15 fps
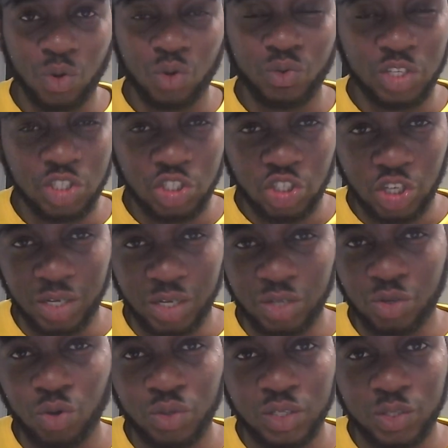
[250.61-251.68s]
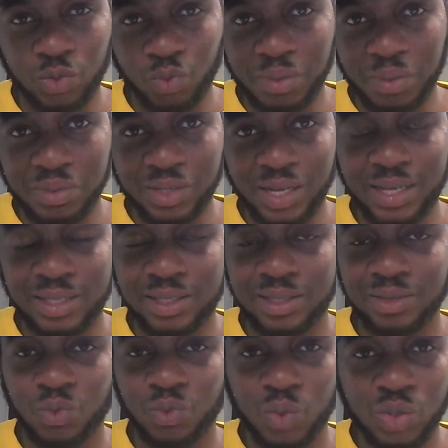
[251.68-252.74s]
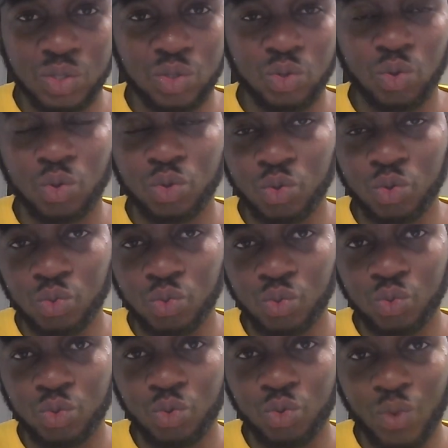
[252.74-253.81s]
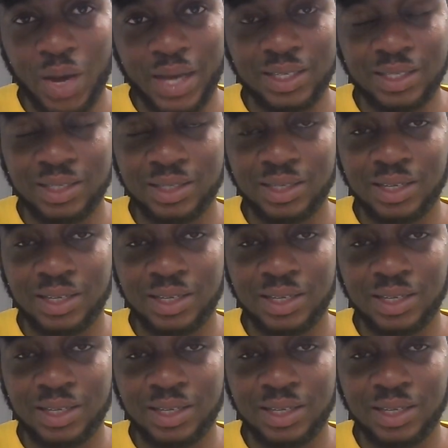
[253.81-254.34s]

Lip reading: always check all these websites once or twice